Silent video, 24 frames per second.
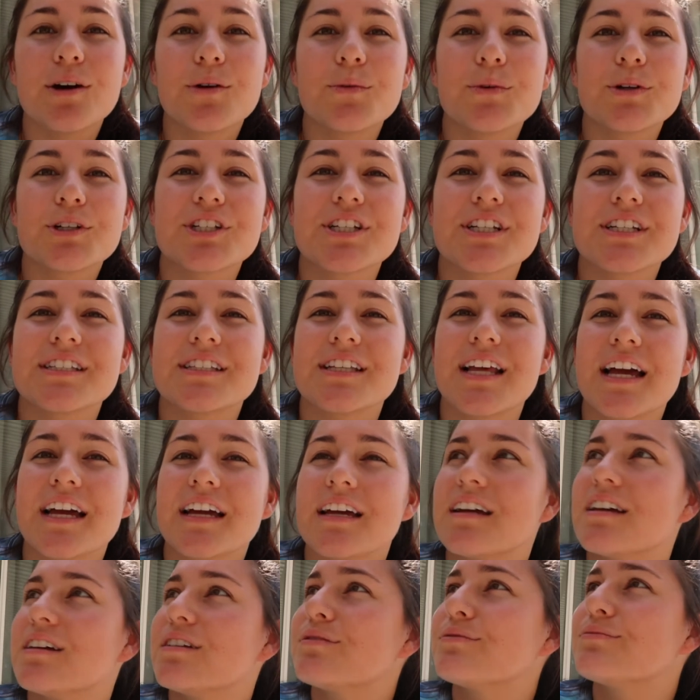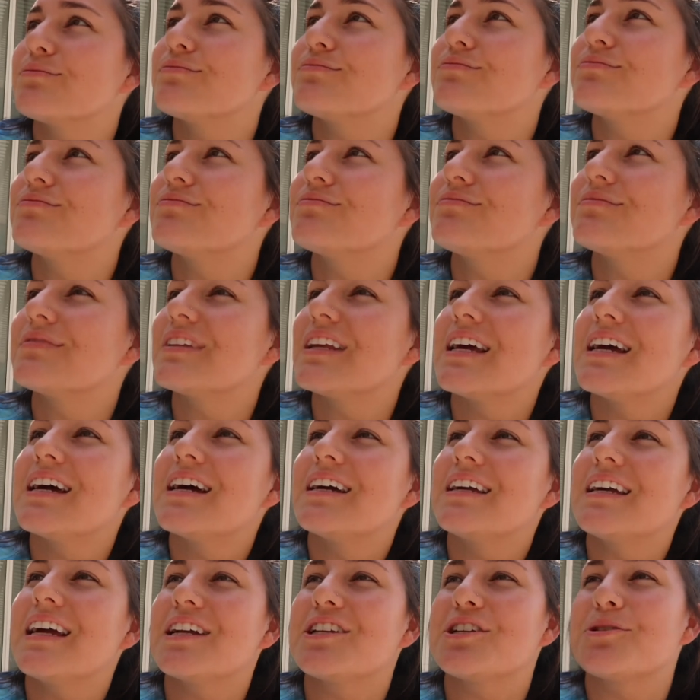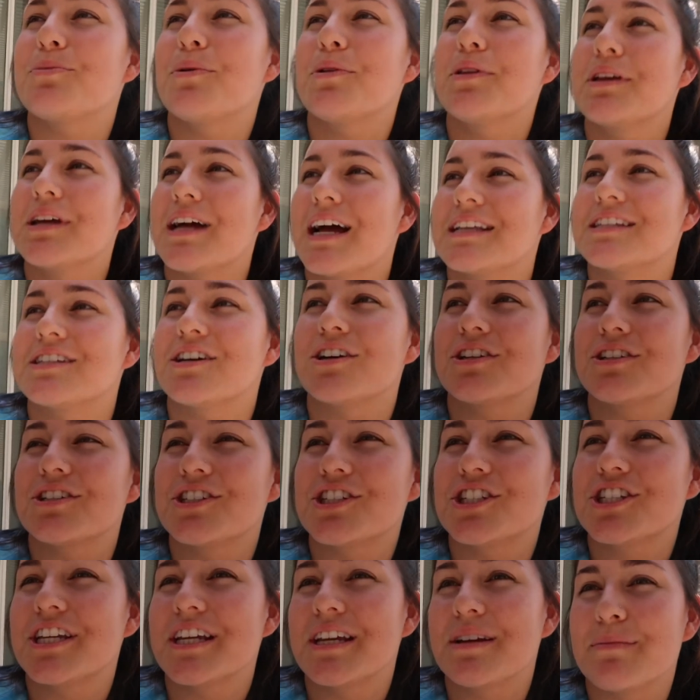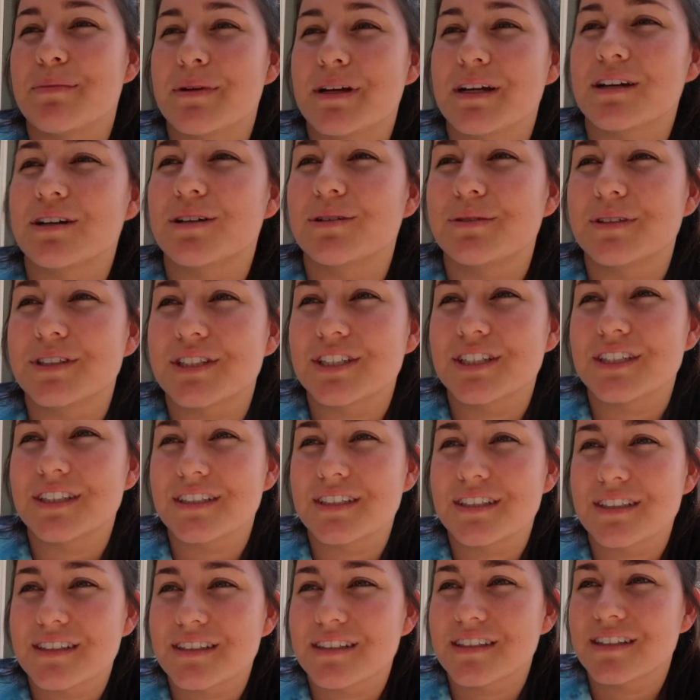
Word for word: which is like, yeah, Chipotle as our cheat meal, which is.